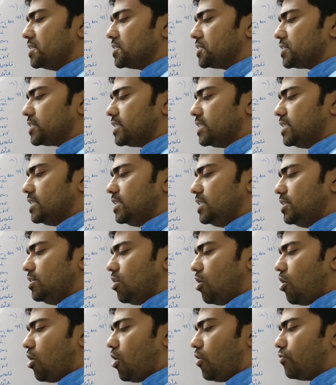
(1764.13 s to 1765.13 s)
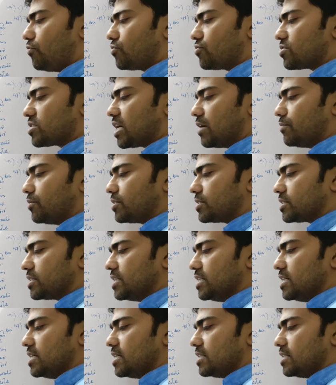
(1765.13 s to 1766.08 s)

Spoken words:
sea of troubles.